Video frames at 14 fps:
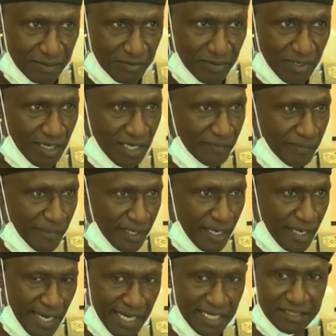You are leaving
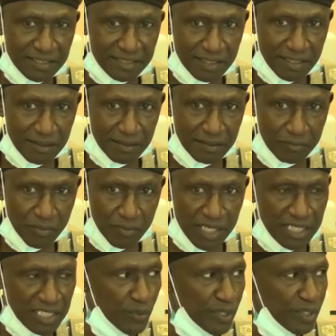NIS more
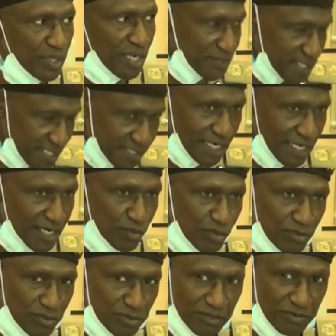than the way you left, I uh,
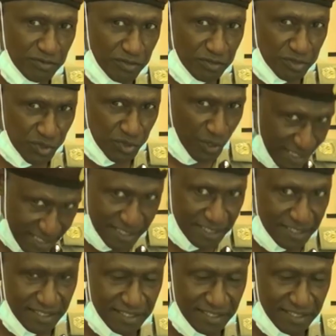you, you saw it.